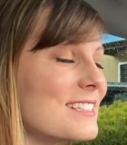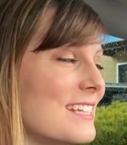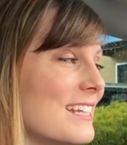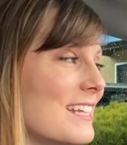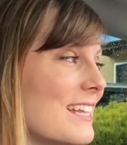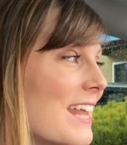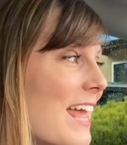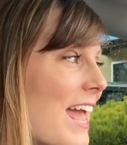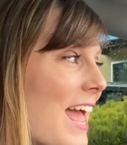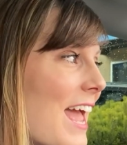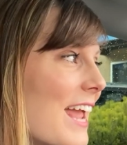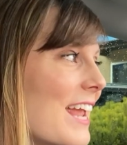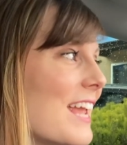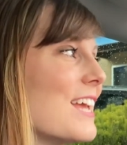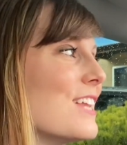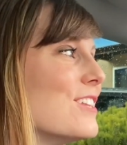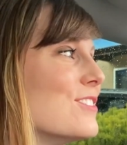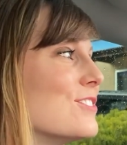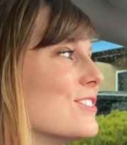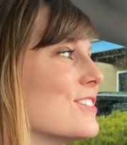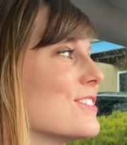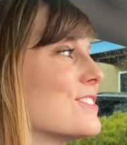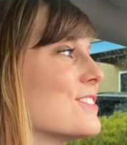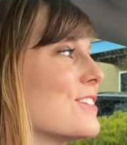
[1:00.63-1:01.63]
today
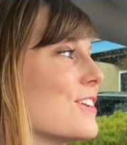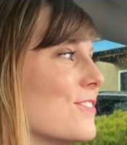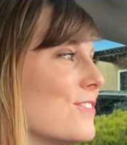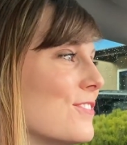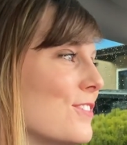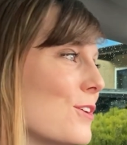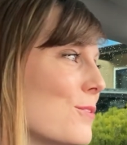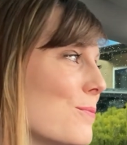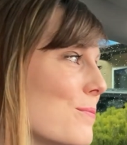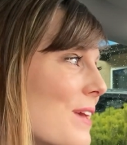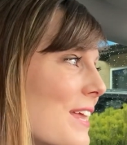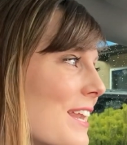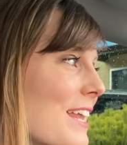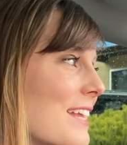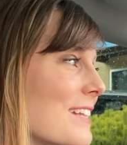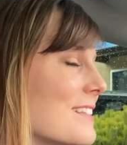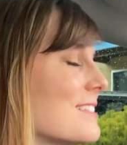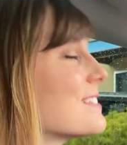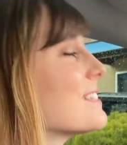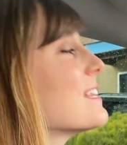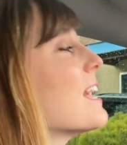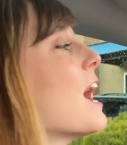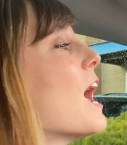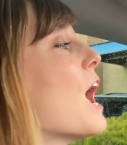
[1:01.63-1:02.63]
in just a few
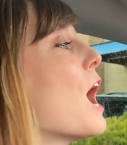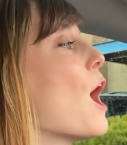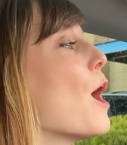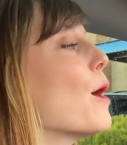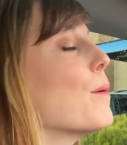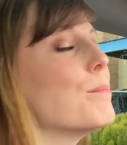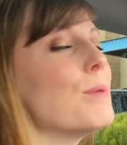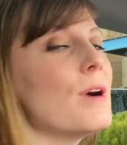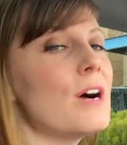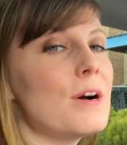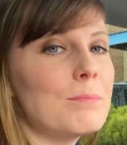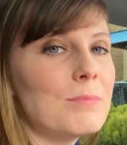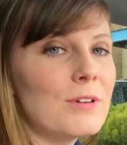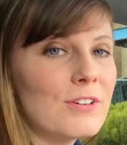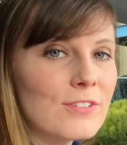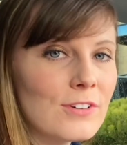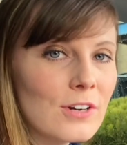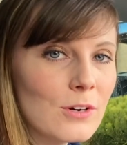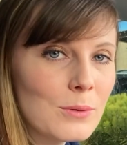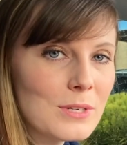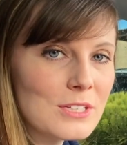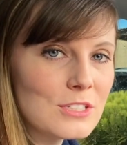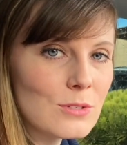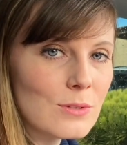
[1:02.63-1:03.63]
minutes. But
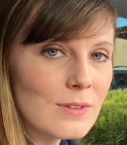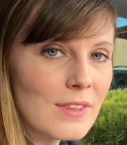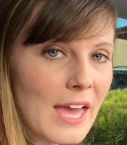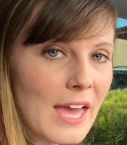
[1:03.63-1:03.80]
before we do